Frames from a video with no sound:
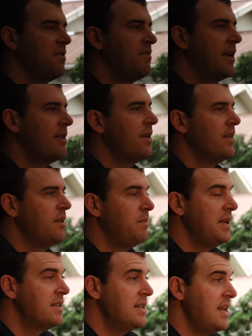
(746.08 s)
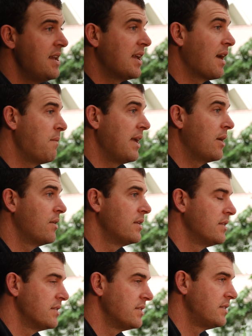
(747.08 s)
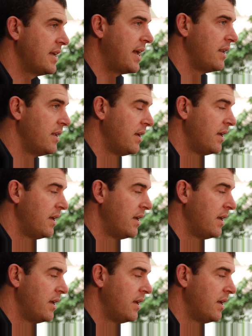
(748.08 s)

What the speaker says: I felt like there'd be deer coming out into the sun.